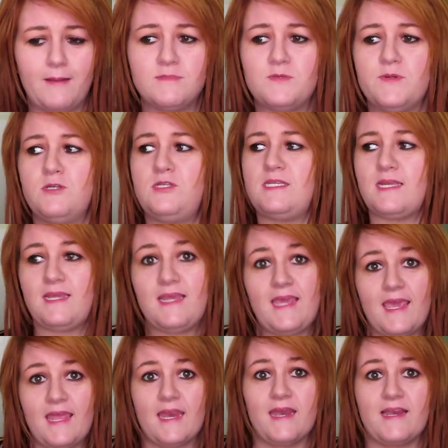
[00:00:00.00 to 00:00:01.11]
I'm supposed to
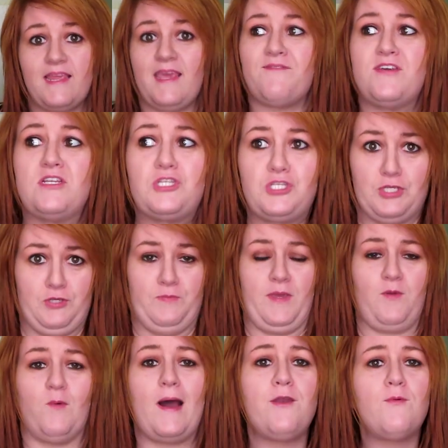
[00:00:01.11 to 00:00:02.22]
get it. Give it to
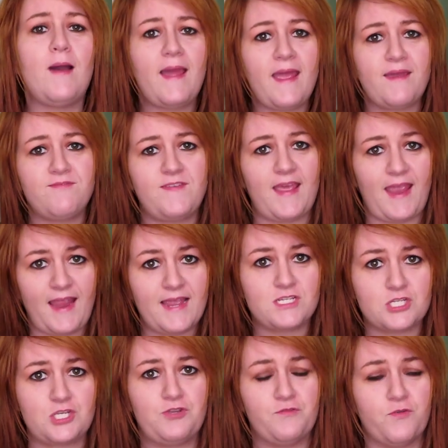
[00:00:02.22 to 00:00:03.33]
me. Why do I have to
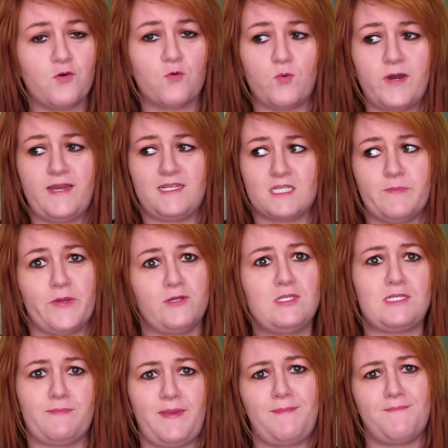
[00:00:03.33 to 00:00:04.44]
ask you for what is
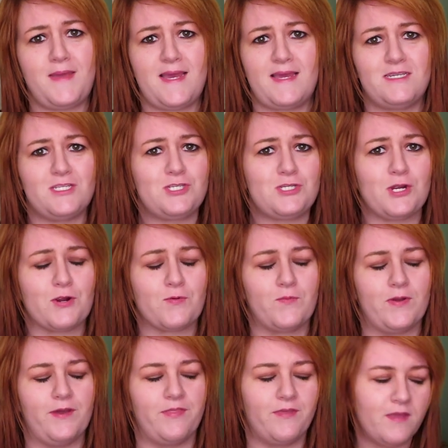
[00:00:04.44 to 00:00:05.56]
supposed to be mine to start
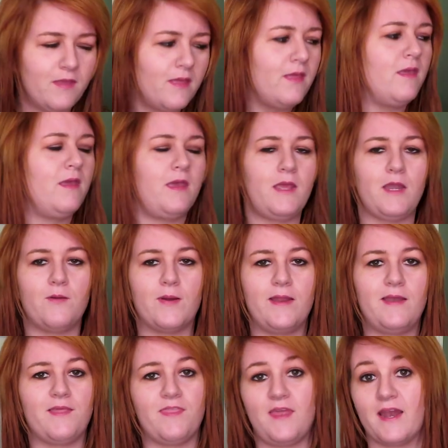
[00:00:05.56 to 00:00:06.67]
with?
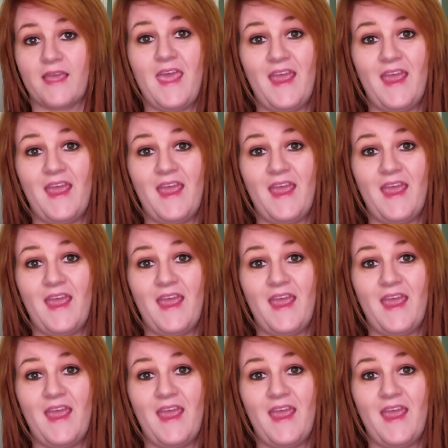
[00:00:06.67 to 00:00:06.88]
Anyway, not that I